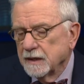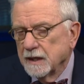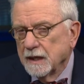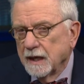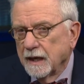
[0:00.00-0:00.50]

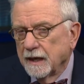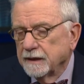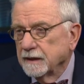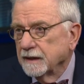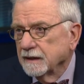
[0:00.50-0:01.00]
Mm.
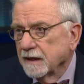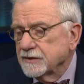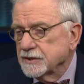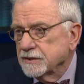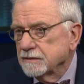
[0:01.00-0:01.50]
And
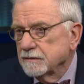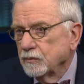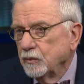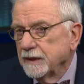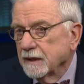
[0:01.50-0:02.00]
unless
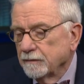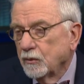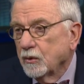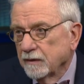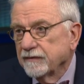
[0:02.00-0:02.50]
we get
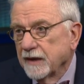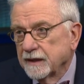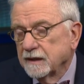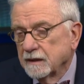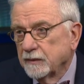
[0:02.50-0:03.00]
more of
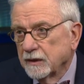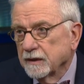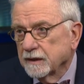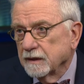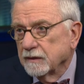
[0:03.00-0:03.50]
that in
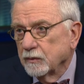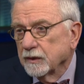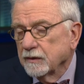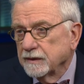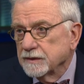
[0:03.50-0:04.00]
America,
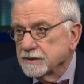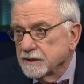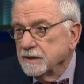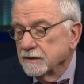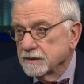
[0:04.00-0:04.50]
we're going to
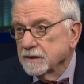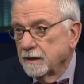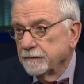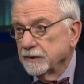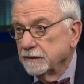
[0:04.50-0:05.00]
see this,
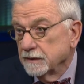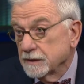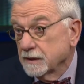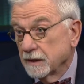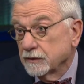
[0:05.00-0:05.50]

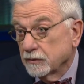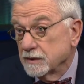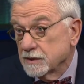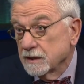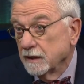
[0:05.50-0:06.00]
this
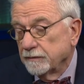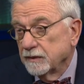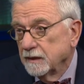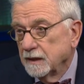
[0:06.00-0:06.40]
country slip.